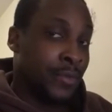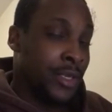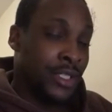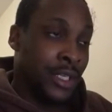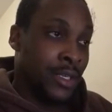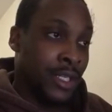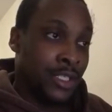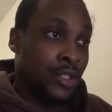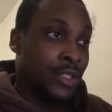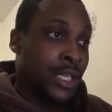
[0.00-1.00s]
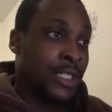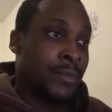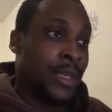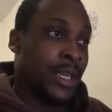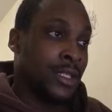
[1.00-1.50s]
so much either. He's losing
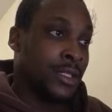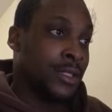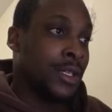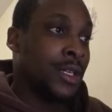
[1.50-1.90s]
his minutes.